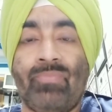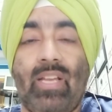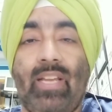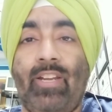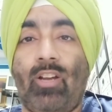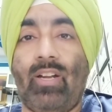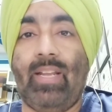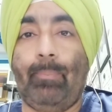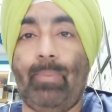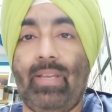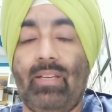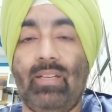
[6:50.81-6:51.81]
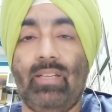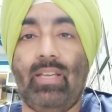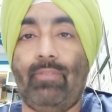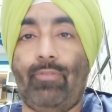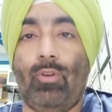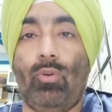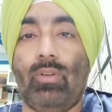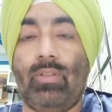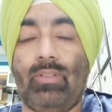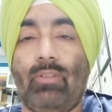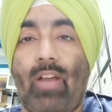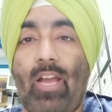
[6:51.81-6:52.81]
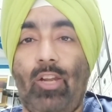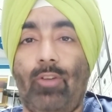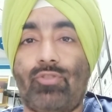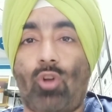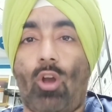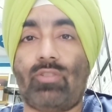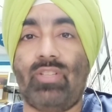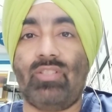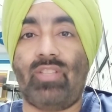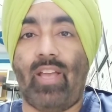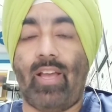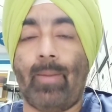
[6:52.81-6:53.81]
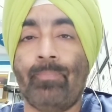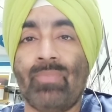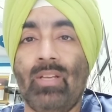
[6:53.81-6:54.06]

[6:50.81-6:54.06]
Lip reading: in your DP, if you the value of stocks is there,